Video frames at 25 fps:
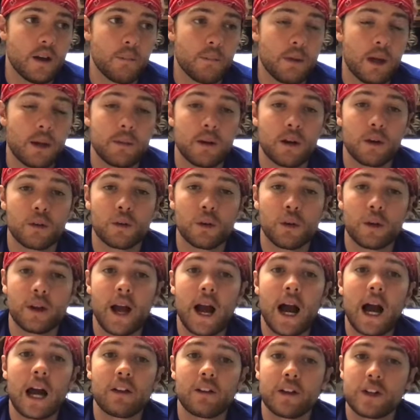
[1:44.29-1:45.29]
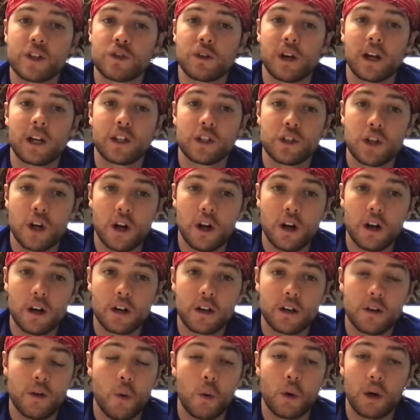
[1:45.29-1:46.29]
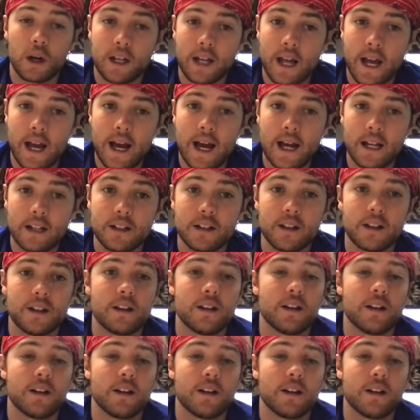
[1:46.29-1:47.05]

maybe a really highly trained dog or a cat.